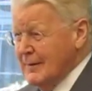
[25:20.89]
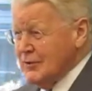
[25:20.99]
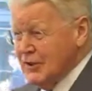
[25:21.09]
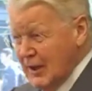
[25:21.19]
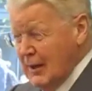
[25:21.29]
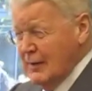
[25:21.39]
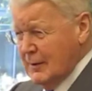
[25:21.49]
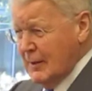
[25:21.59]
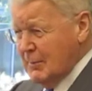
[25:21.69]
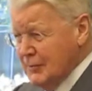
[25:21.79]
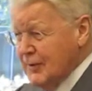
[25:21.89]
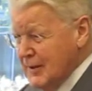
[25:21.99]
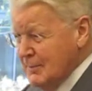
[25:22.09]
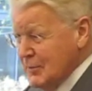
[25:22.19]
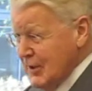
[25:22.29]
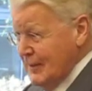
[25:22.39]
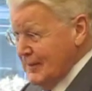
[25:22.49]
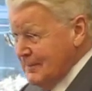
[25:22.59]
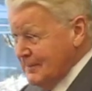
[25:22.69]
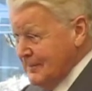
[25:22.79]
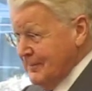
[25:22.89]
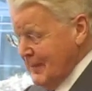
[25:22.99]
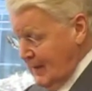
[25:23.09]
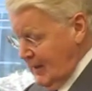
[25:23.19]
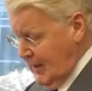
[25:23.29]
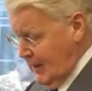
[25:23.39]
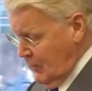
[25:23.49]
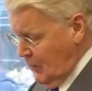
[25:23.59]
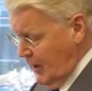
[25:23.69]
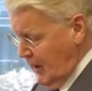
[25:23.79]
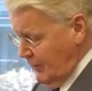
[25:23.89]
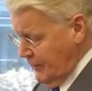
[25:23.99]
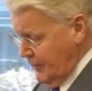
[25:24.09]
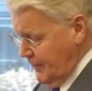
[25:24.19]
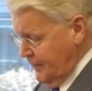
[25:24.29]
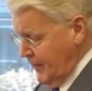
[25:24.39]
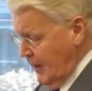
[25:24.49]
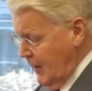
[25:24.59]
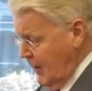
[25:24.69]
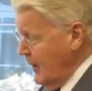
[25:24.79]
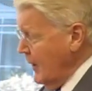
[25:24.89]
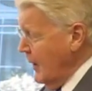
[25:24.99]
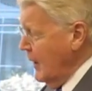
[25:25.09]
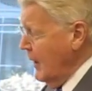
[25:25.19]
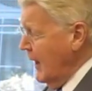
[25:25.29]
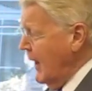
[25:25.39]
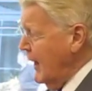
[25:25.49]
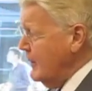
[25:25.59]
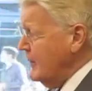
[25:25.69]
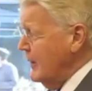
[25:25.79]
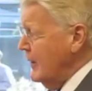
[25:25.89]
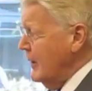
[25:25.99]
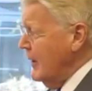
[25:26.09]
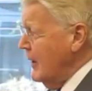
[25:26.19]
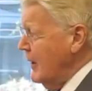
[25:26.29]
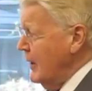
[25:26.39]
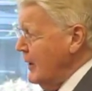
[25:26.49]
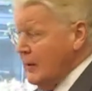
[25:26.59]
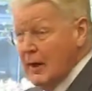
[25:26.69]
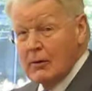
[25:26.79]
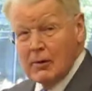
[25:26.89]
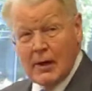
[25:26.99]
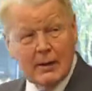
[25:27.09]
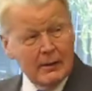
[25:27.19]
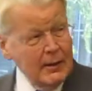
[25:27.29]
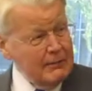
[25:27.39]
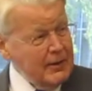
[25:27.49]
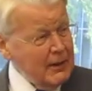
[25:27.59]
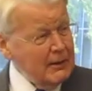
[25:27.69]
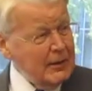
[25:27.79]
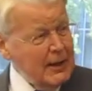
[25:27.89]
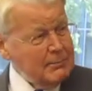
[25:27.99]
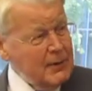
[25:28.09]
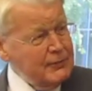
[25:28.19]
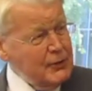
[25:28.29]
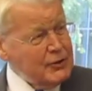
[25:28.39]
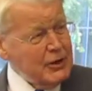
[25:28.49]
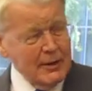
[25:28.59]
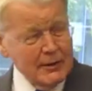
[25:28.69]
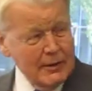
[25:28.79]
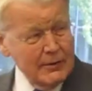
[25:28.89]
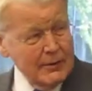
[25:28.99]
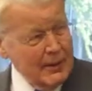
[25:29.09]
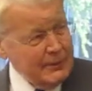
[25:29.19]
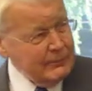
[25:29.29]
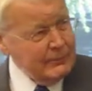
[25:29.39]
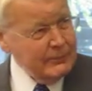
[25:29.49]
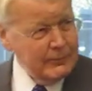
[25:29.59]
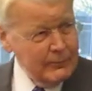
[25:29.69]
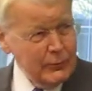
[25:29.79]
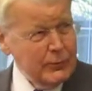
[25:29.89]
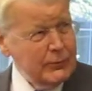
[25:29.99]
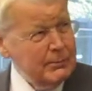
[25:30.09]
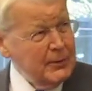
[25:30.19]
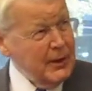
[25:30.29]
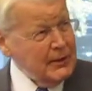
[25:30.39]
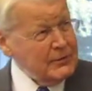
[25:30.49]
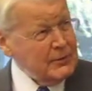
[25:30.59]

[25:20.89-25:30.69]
Still about 20% were left. And now, if I can get my first slide, I think that would be nice.